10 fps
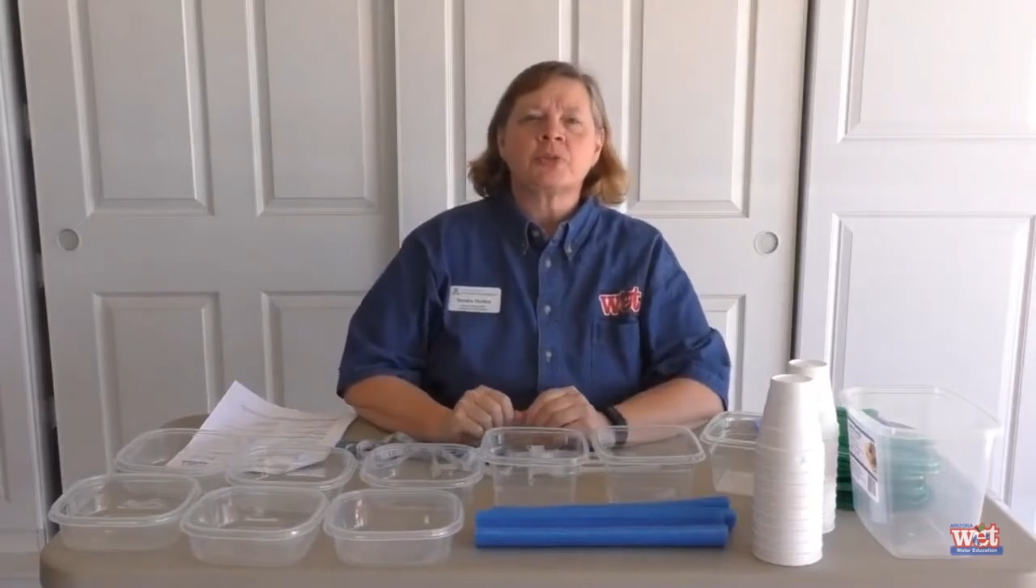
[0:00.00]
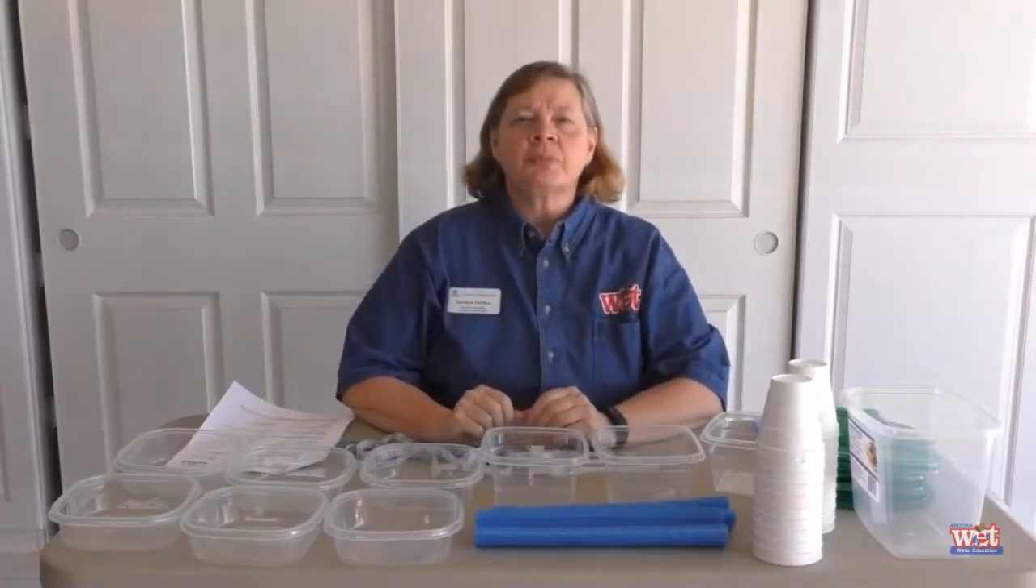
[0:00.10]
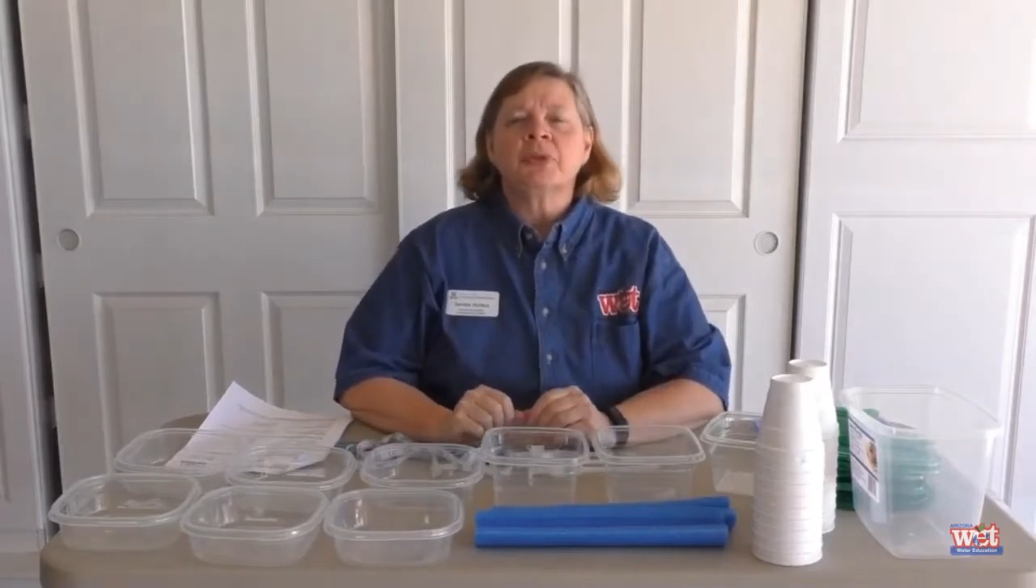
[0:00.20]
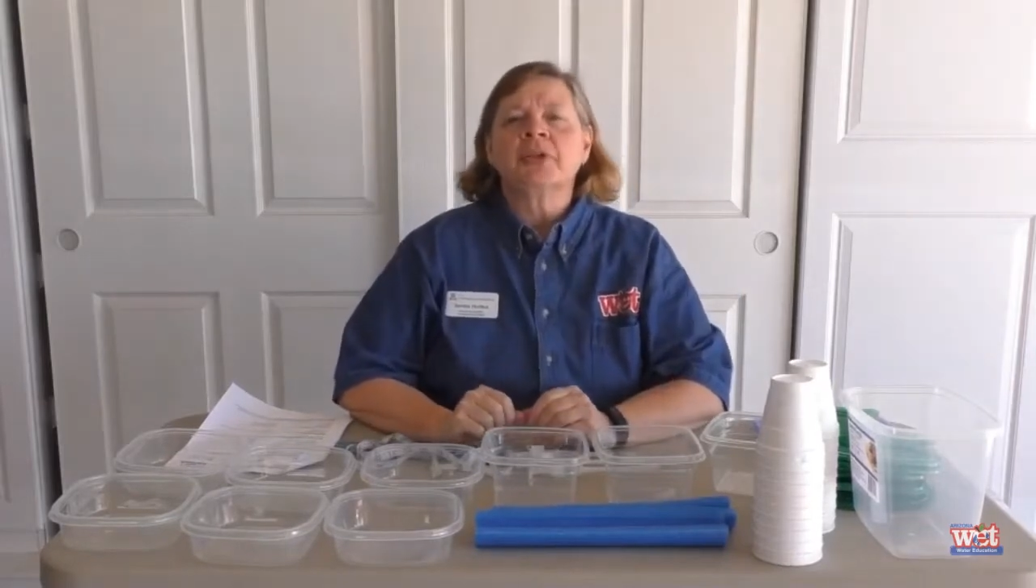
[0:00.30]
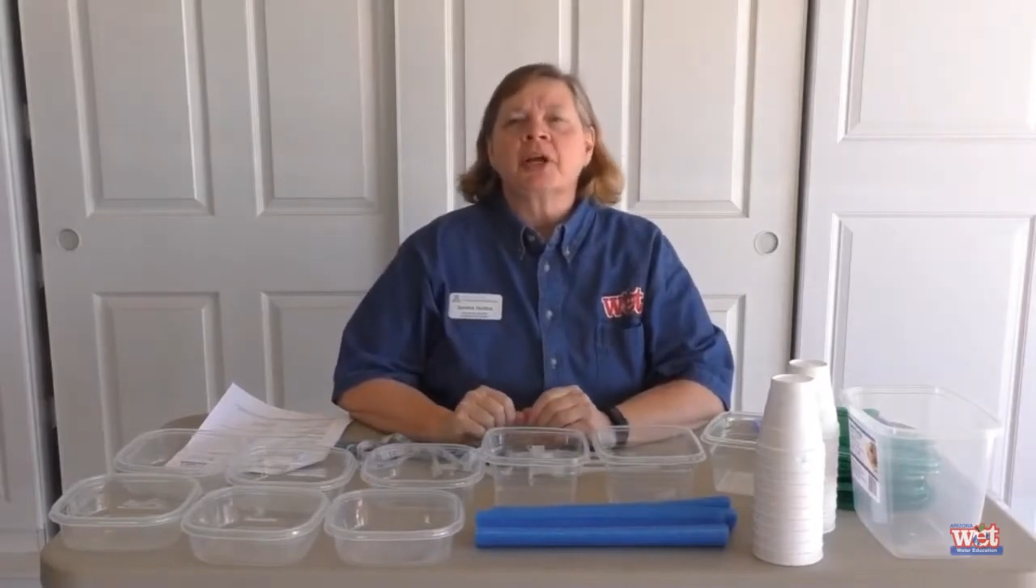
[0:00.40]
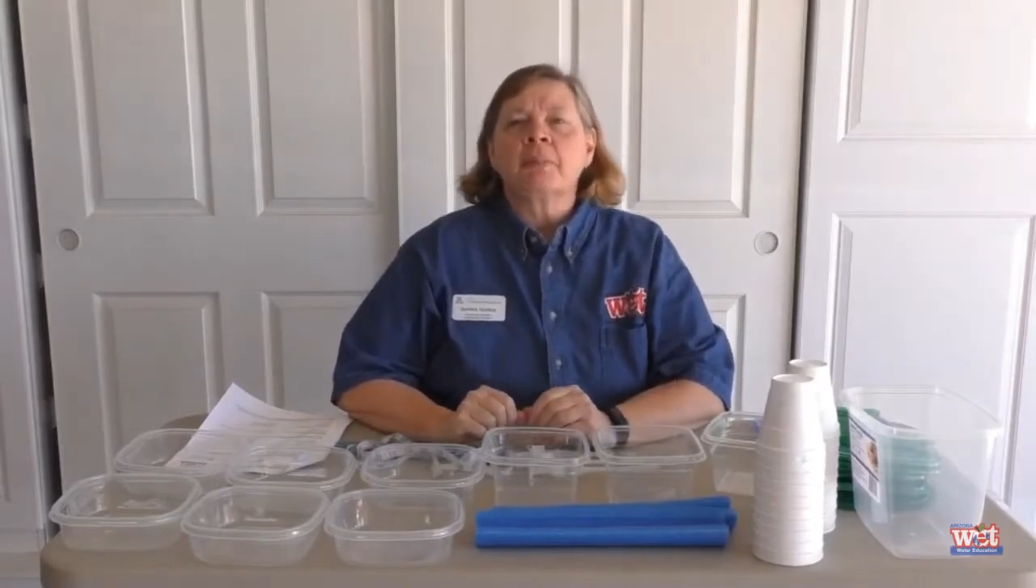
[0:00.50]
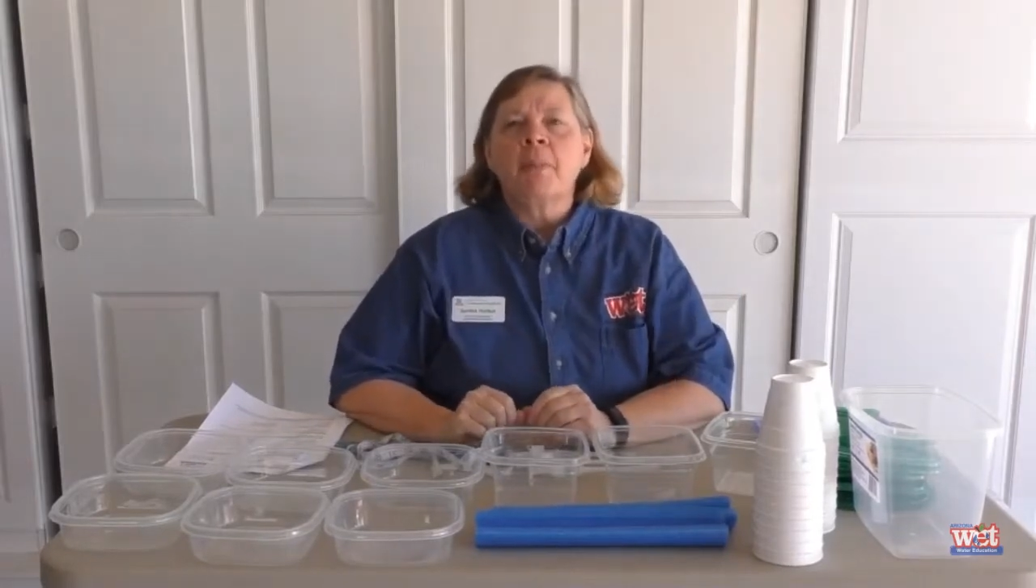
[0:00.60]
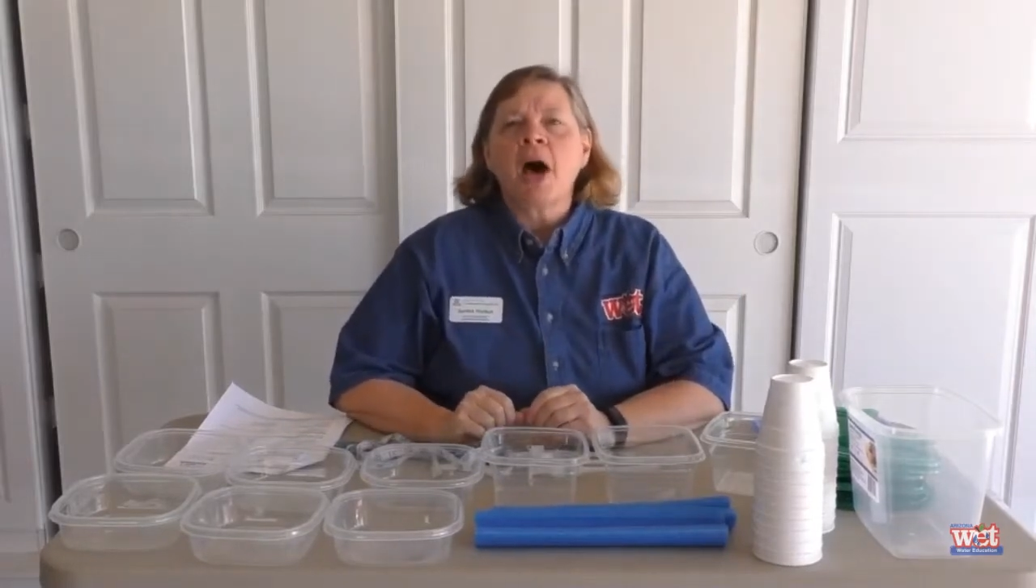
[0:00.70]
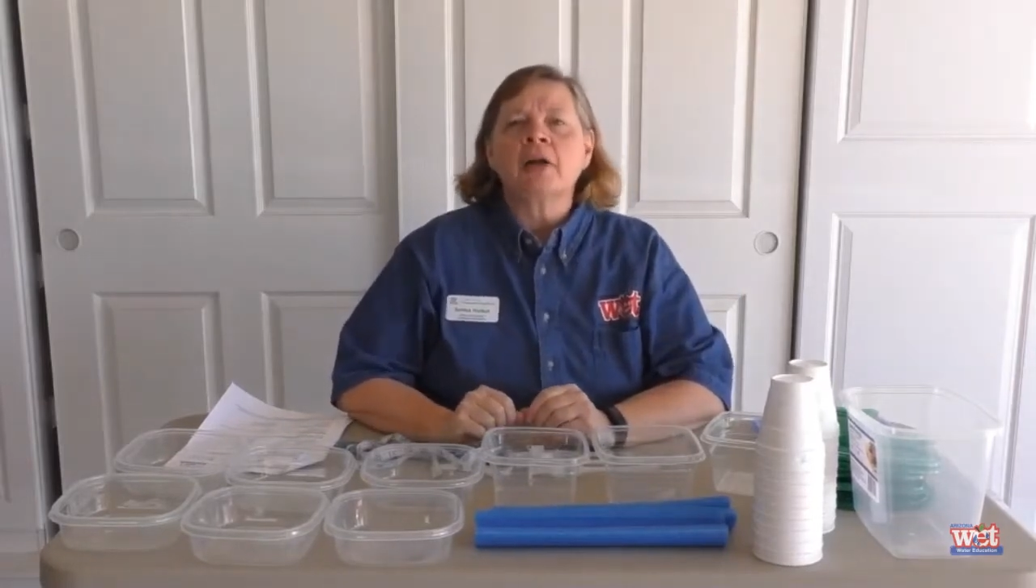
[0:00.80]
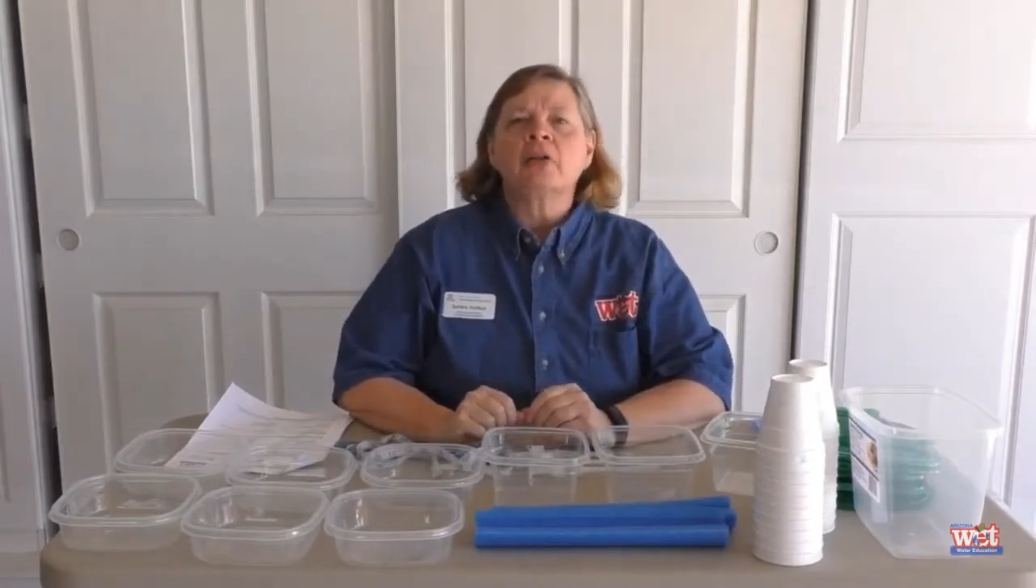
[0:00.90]
to building our
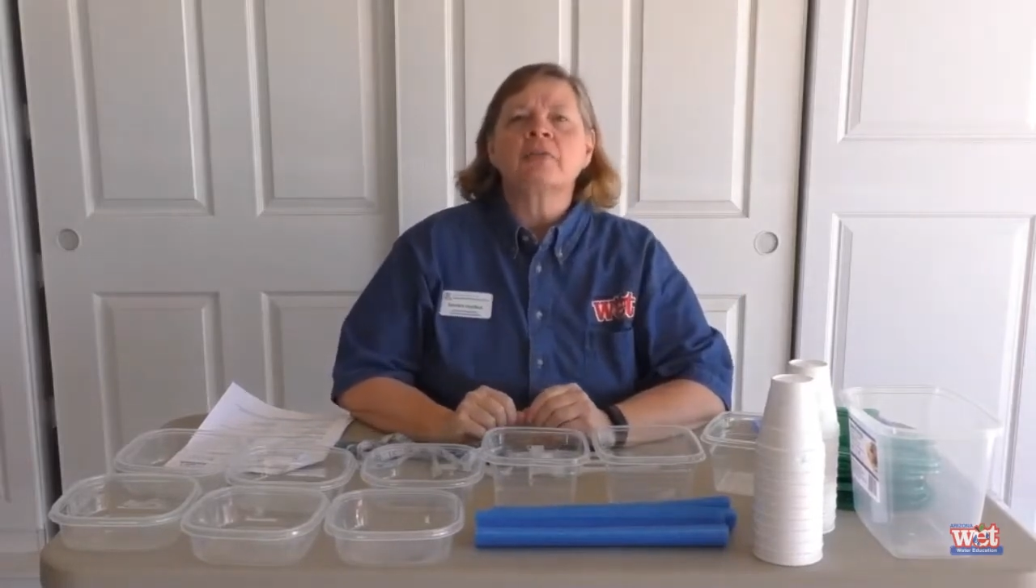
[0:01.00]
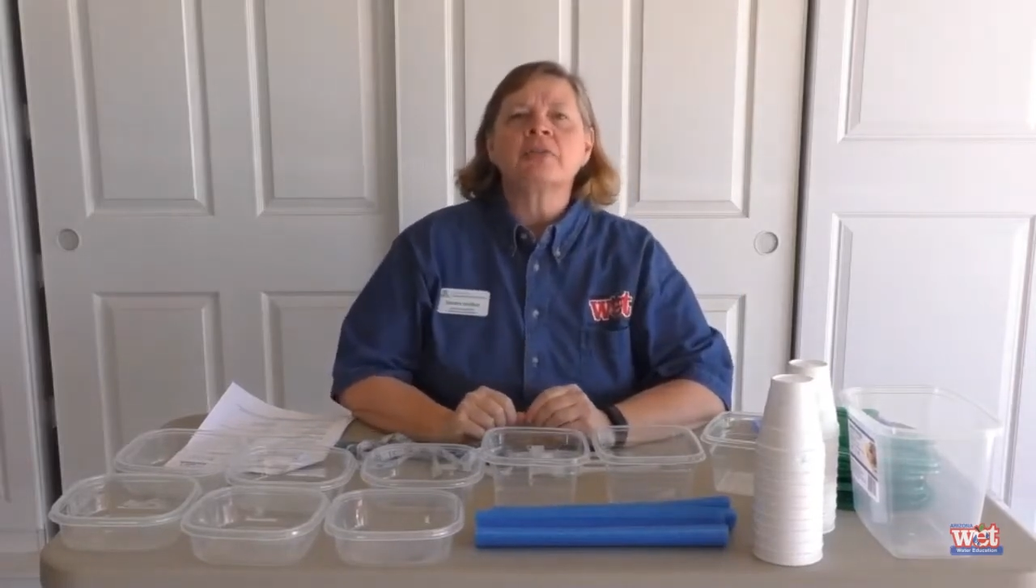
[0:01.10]
model of